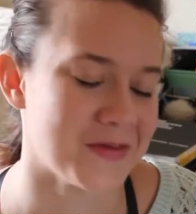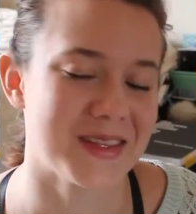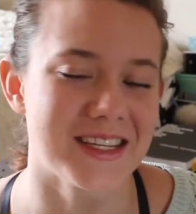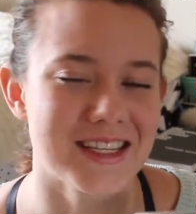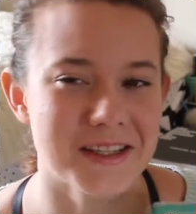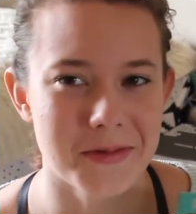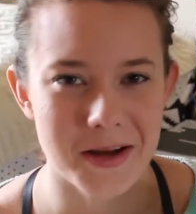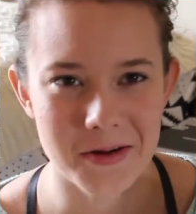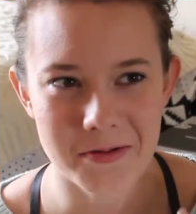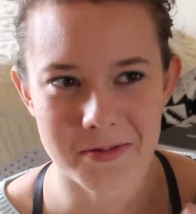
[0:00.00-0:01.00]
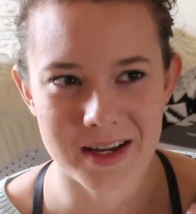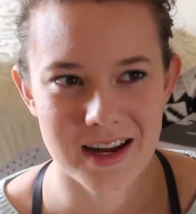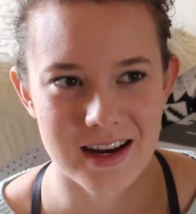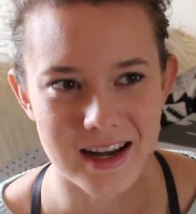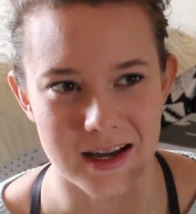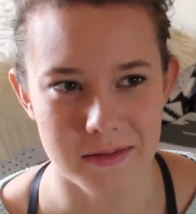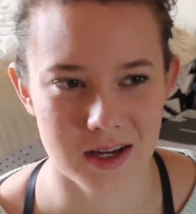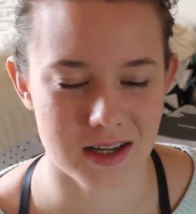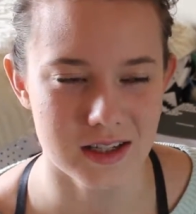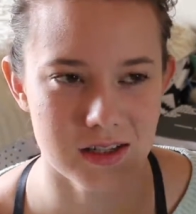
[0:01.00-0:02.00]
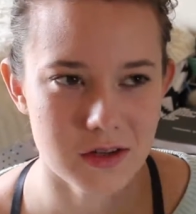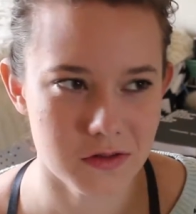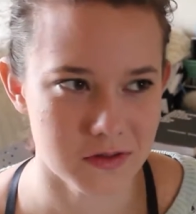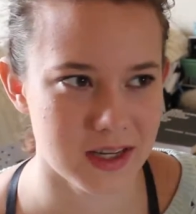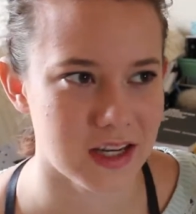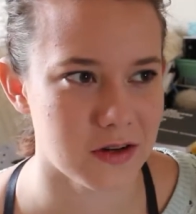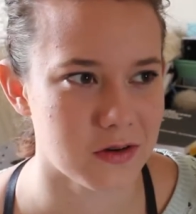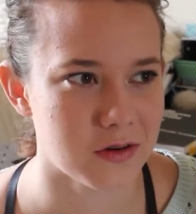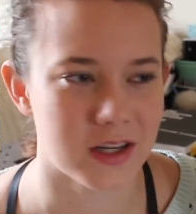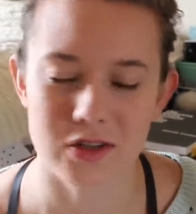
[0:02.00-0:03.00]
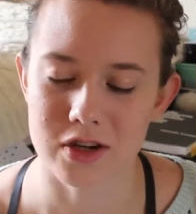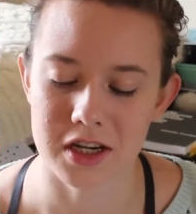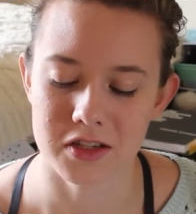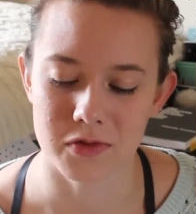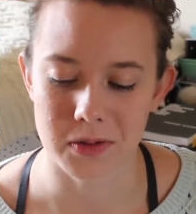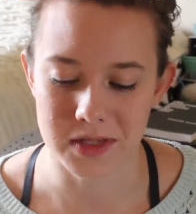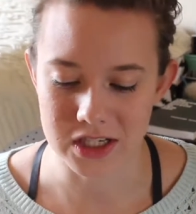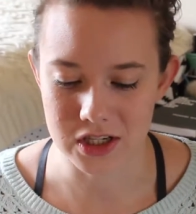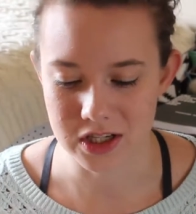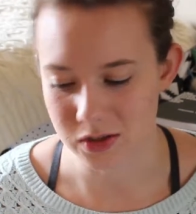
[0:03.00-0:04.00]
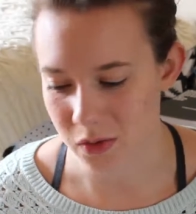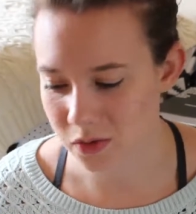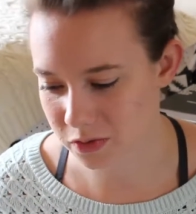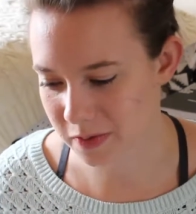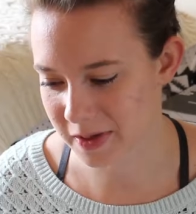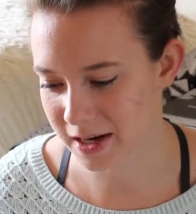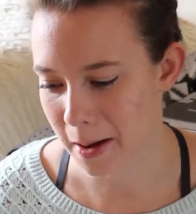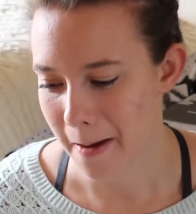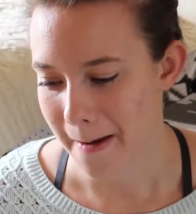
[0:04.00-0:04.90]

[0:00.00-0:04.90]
But this is about a woman named Sophie who gets transformed into this old woman